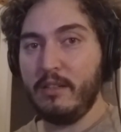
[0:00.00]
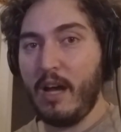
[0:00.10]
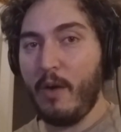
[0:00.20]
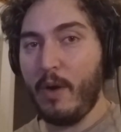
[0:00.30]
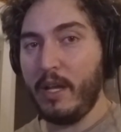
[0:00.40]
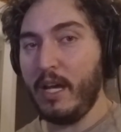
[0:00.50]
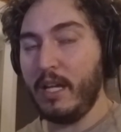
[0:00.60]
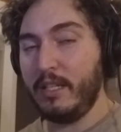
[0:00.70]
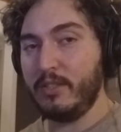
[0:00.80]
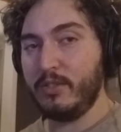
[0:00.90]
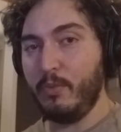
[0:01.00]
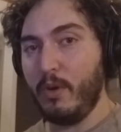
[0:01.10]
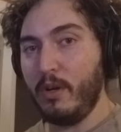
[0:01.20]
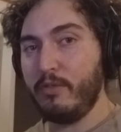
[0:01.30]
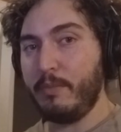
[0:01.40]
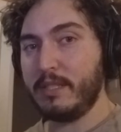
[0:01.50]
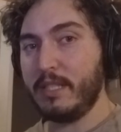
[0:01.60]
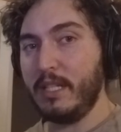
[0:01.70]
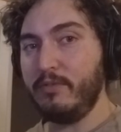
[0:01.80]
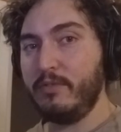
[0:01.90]
how I got this to work for
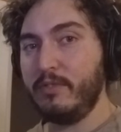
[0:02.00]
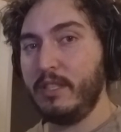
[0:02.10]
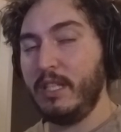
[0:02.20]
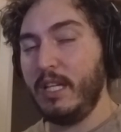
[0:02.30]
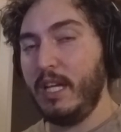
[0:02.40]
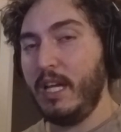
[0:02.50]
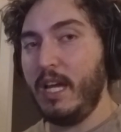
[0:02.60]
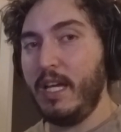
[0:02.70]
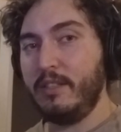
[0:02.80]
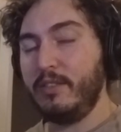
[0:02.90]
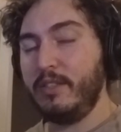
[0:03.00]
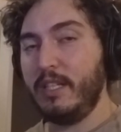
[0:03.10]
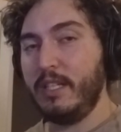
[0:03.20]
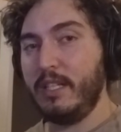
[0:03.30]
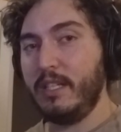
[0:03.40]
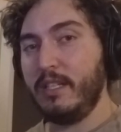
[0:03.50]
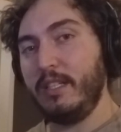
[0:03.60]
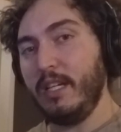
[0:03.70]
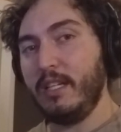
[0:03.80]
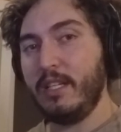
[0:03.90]
myself, and
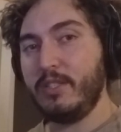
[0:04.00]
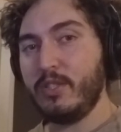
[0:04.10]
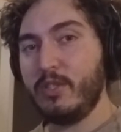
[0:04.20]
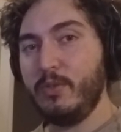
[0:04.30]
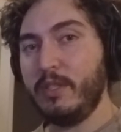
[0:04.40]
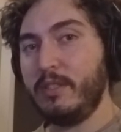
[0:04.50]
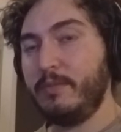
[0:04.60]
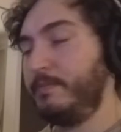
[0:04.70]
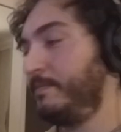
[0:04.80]
yeah, let's just do it.